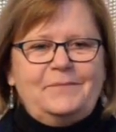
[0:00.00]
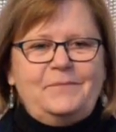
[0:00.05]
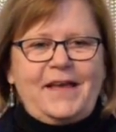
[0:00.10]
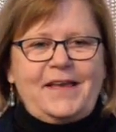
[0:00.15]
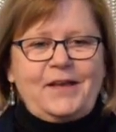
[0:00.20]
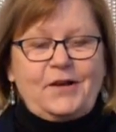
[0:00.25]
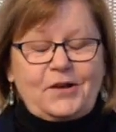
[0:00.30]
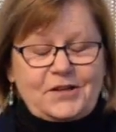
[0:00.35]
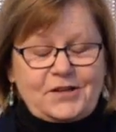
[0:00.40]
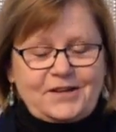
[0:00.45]

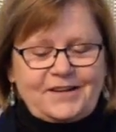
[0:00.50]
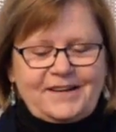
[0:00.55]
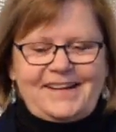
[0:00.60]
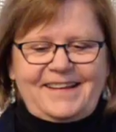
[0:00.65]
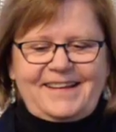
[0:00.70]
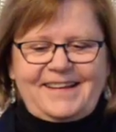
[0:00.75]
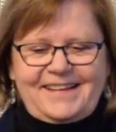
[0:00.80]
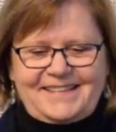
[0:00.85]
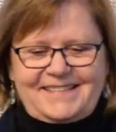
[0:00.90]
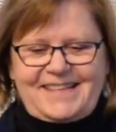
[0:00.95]
pay all your
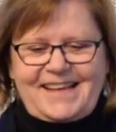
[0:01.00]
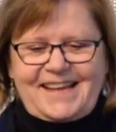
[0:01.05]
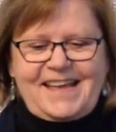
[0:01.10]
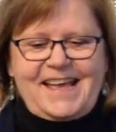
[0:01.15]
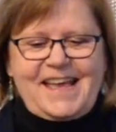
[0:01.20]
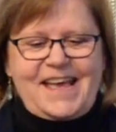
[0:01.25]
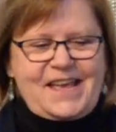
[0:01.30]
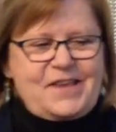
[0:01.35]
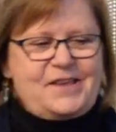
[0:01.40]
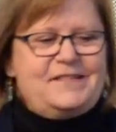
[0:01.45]

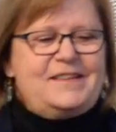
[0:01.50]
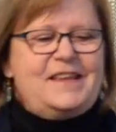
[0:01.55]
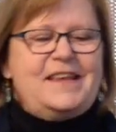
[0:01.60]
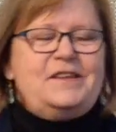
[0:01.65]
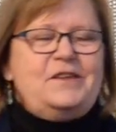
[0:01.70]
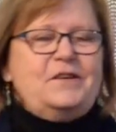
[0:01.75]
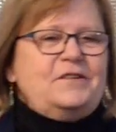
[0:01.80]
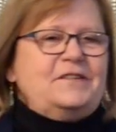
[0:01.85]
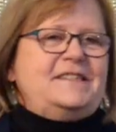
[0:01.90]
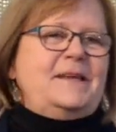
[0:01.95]

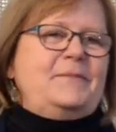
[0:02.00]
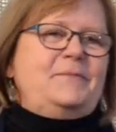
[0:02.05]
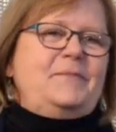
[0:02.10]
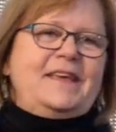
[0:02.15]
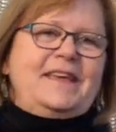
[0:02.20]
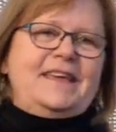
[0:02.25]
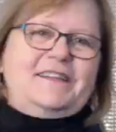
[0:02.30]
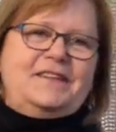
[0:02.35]
you're dipping